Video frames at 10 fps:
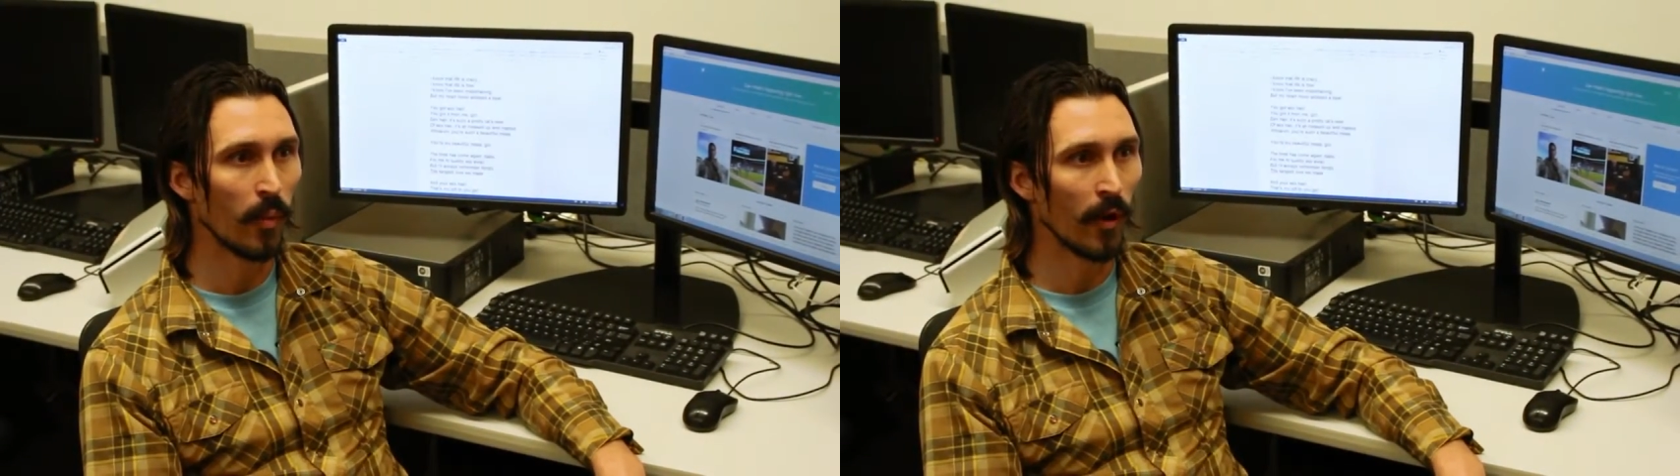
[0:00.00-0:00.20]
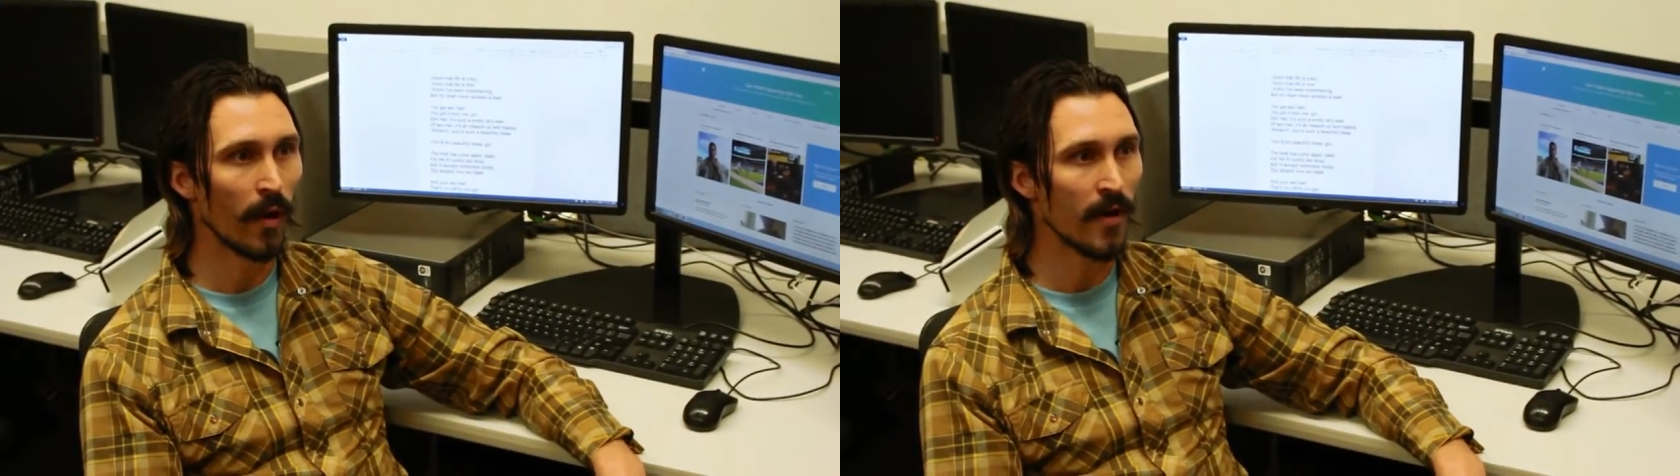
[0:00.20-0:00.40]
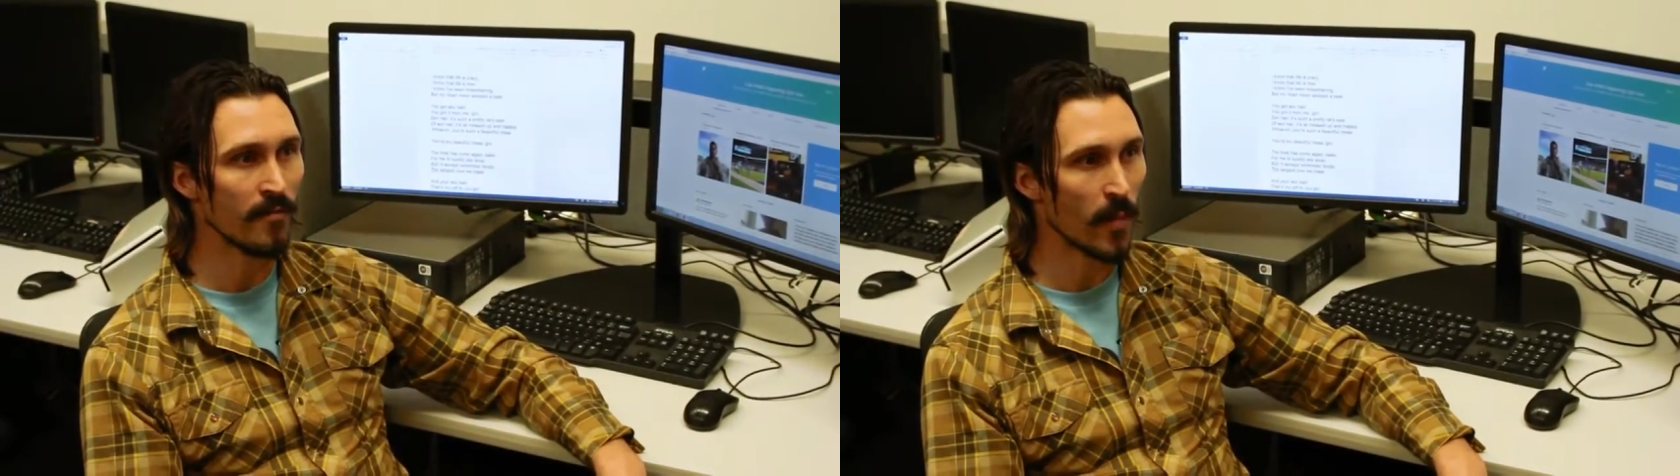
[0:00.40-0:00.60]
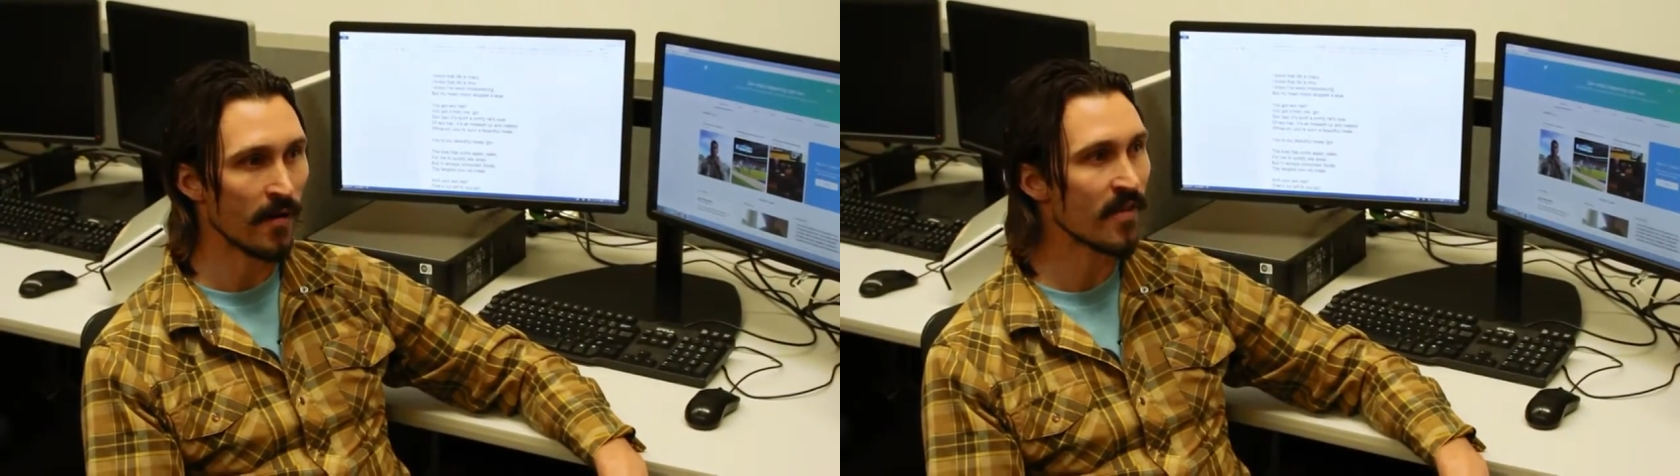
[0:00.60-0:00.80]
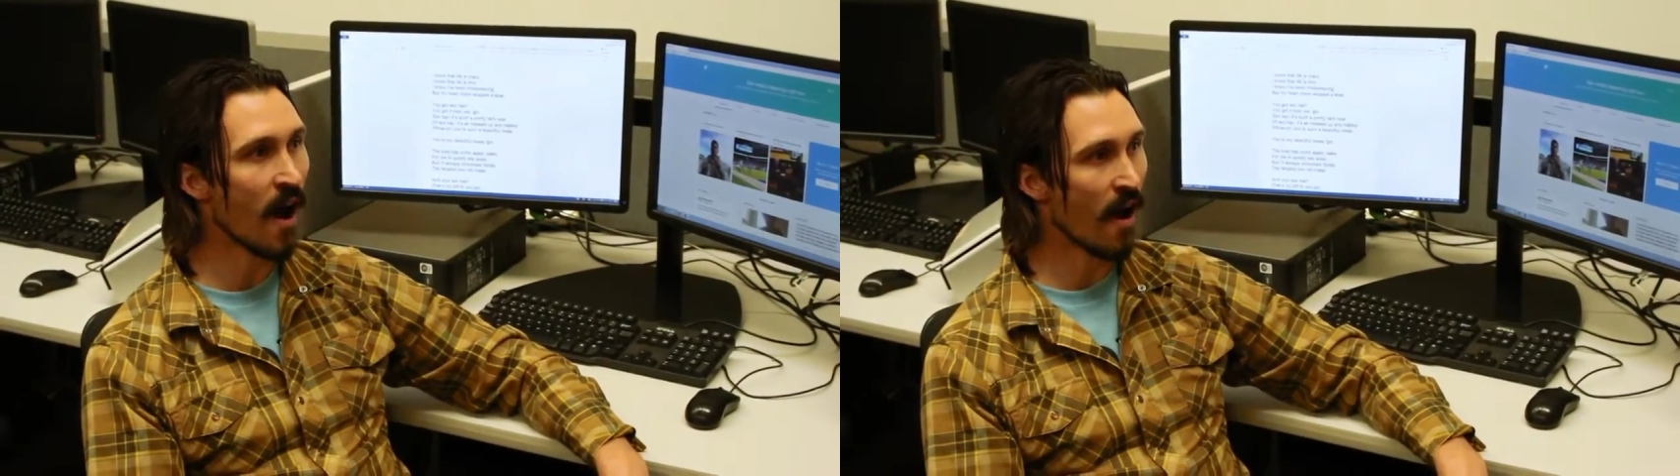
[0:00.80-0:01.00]
but I,
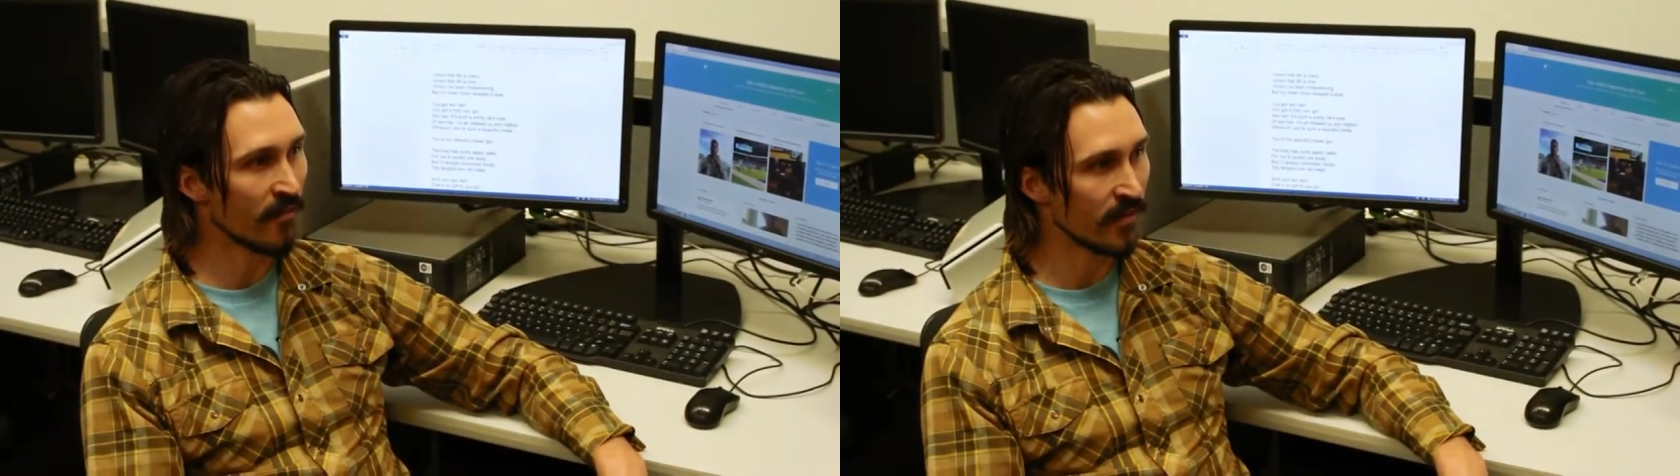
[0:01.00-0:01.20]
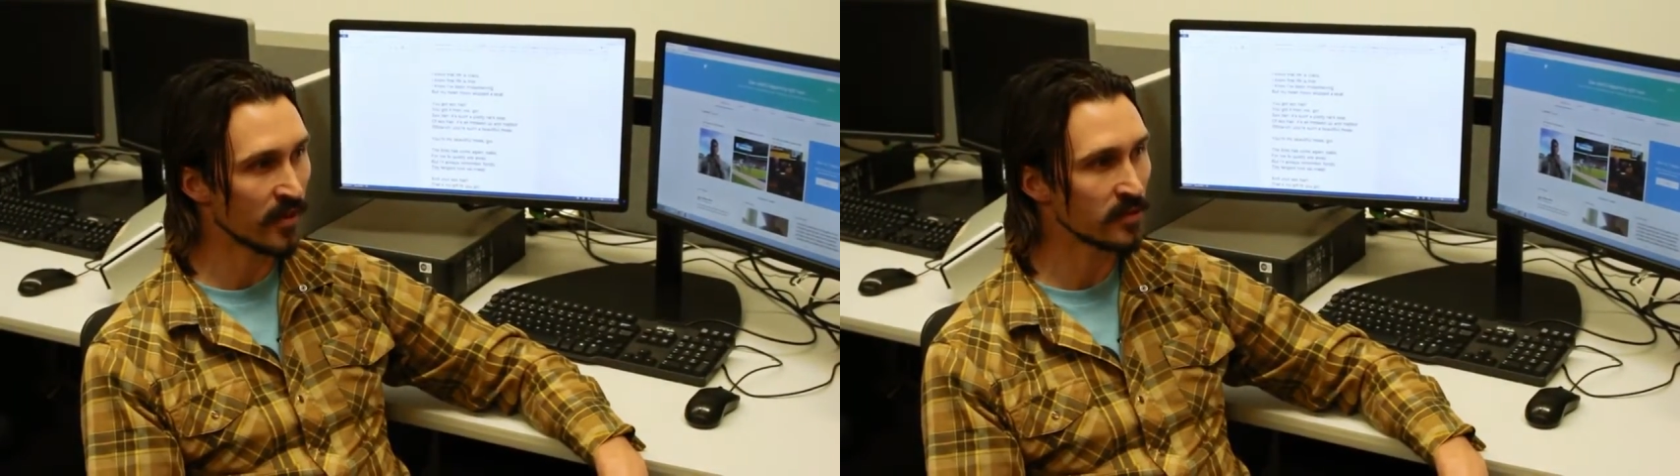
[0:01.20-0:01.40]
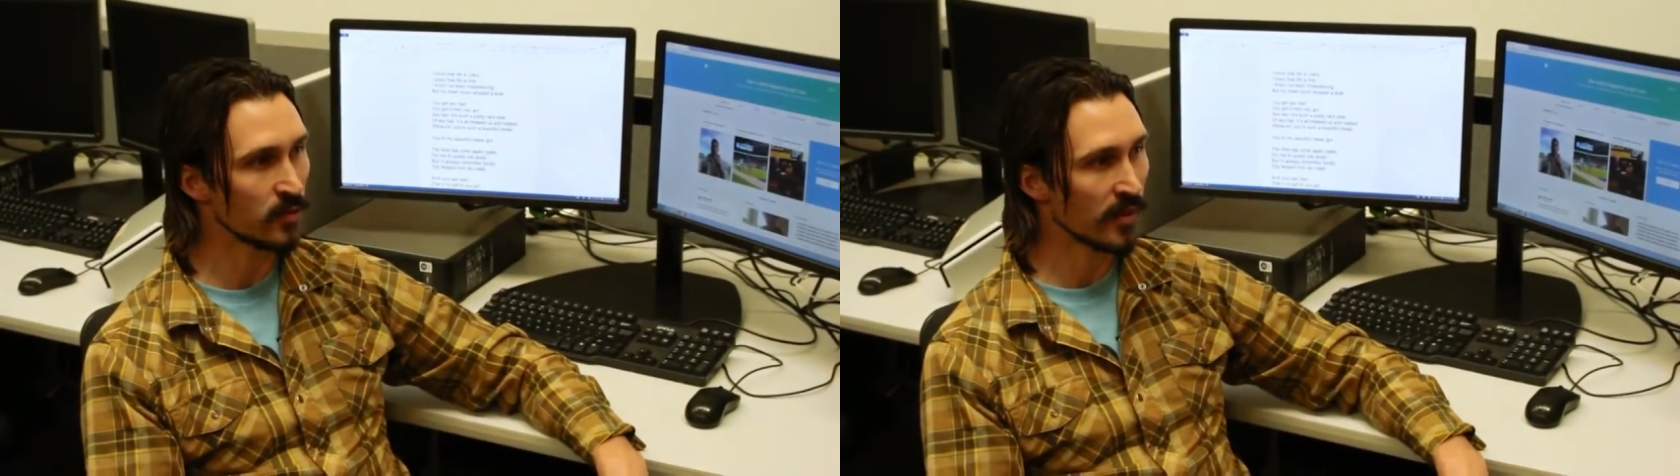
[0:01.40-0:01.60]
I have confidence.